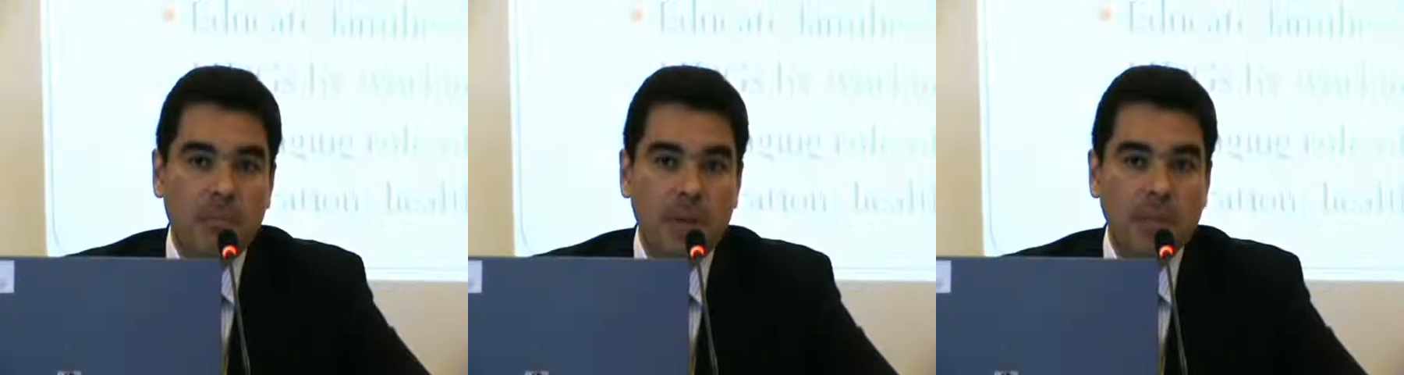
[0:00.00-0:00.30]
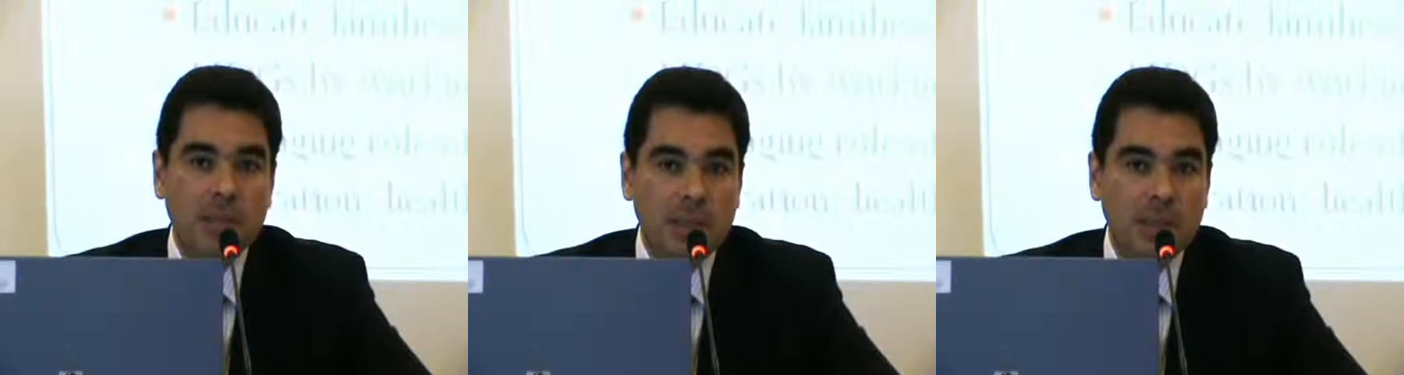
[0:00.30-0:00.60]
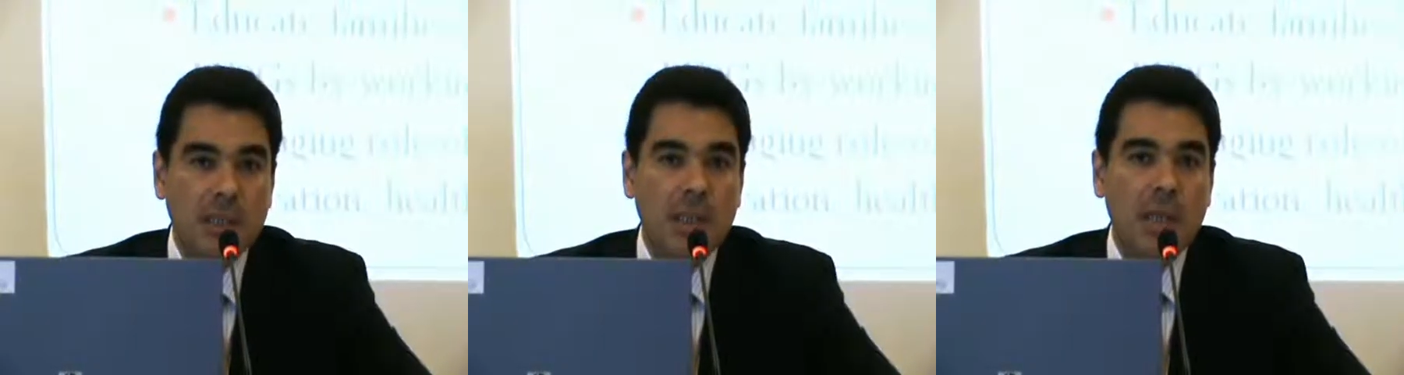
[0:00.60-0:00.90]

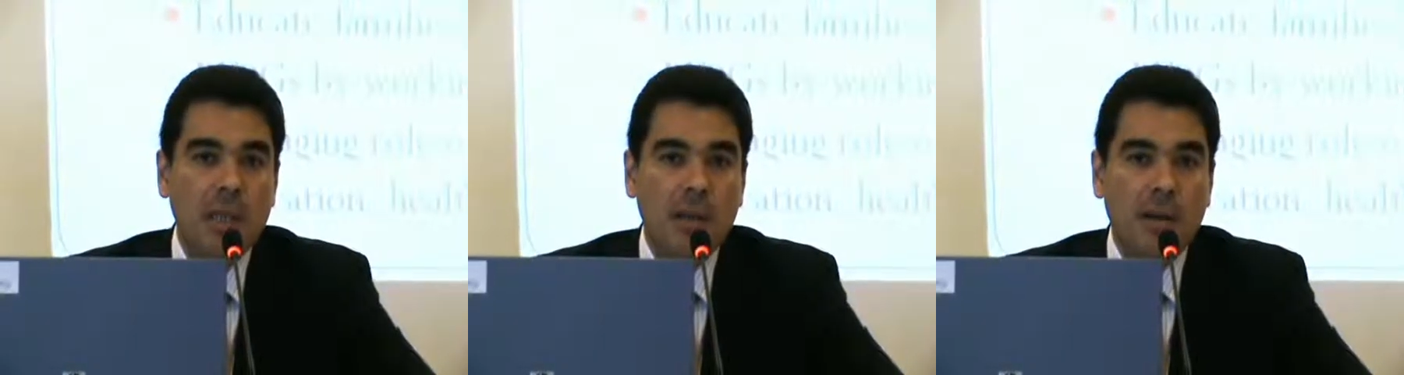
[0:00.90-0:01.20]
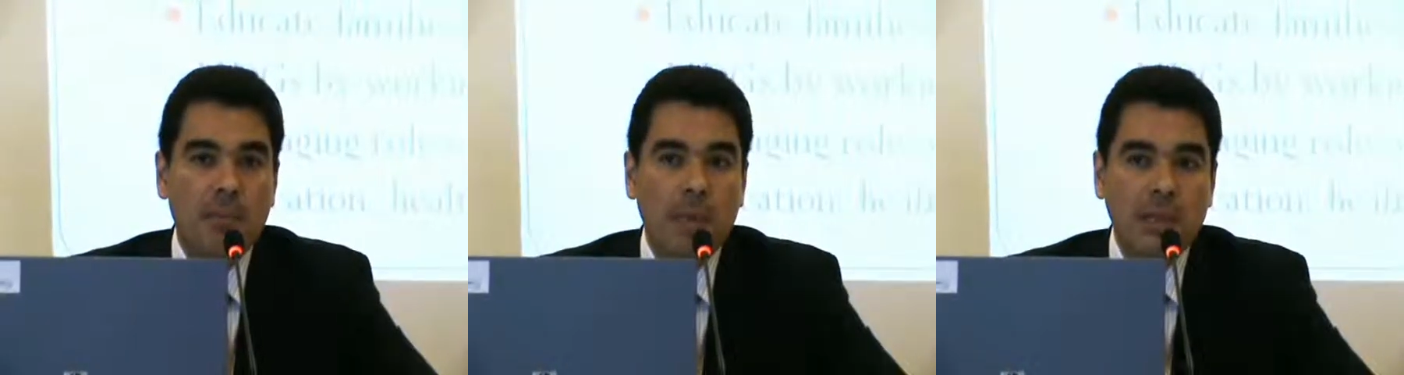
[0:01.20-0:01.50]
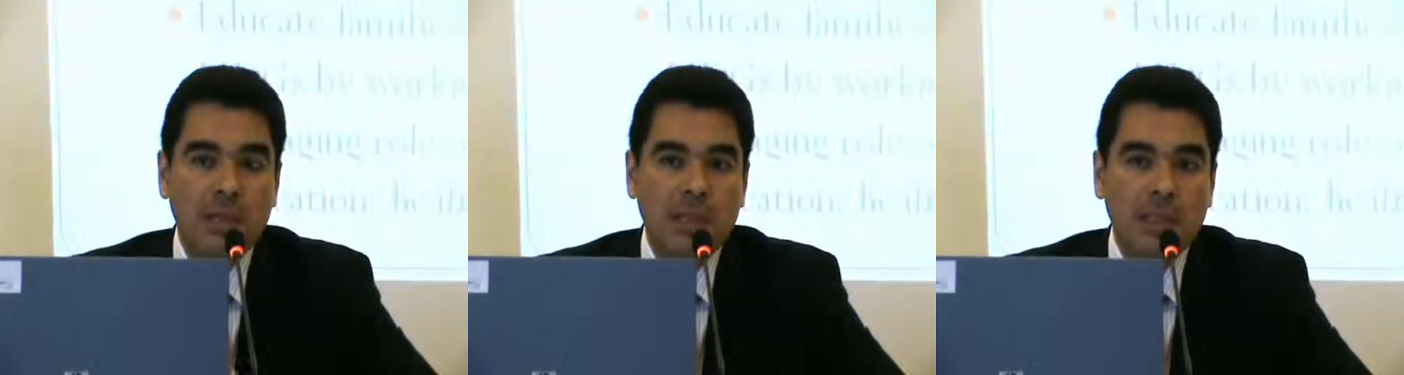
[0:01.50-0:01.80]
budgeting,
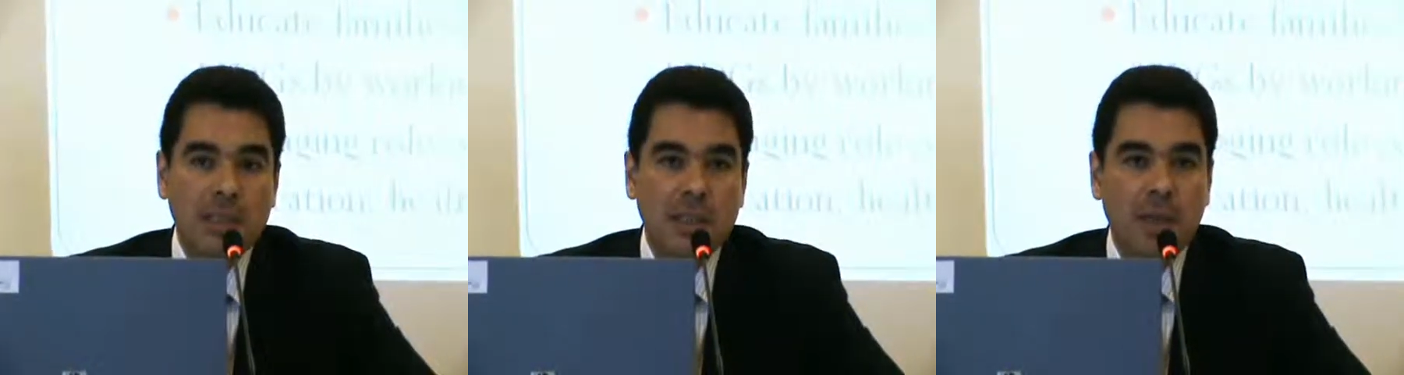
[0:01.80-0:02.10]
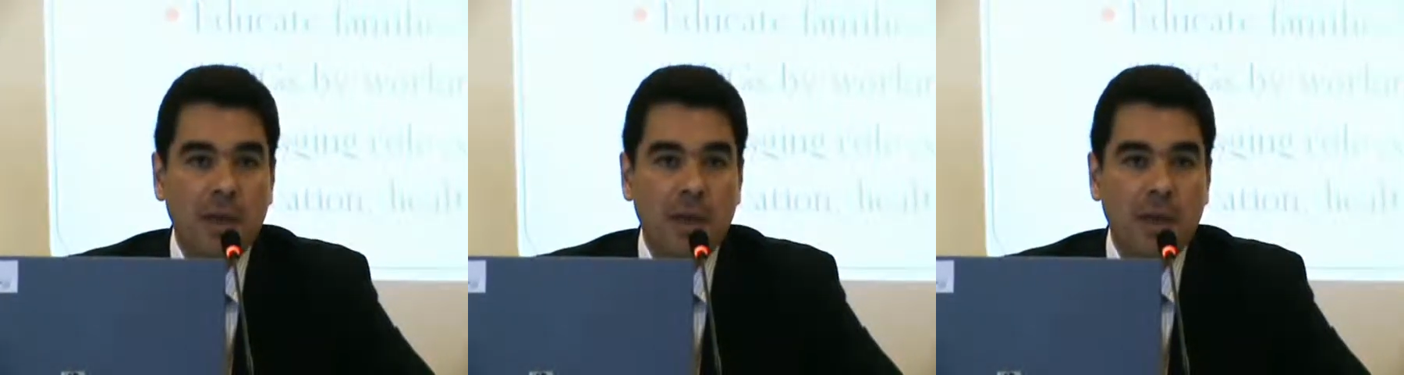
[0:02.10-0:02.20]
budgeting